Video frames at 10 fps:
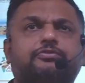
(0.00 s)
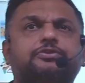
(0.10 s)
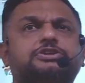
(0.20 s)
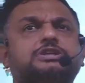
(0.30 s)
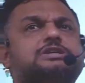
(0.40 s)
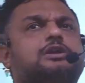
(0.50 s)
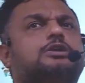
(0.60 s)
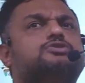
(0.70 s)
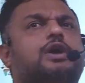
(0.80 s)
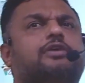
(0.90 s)
officials are
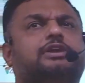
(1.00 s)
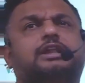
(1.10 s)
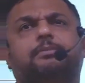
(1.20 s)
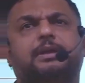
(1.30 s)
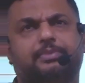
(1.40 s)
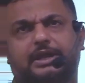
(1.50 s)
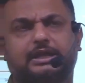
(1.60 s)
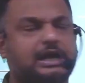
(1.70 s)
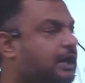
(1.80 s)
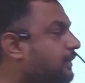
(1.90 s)
also having the
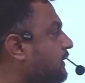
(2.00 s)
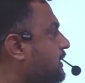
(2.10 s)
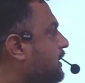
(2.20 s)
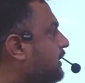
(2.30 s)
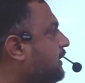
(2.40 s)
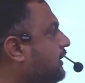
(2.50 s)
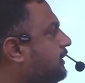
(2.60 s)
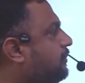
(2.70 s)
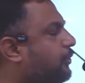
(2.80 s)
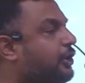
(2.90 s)
BPL card.
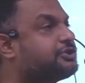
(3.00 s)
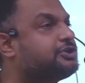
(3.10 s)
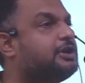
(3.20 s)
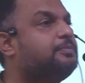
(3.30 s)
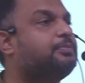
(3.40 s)
Third, production and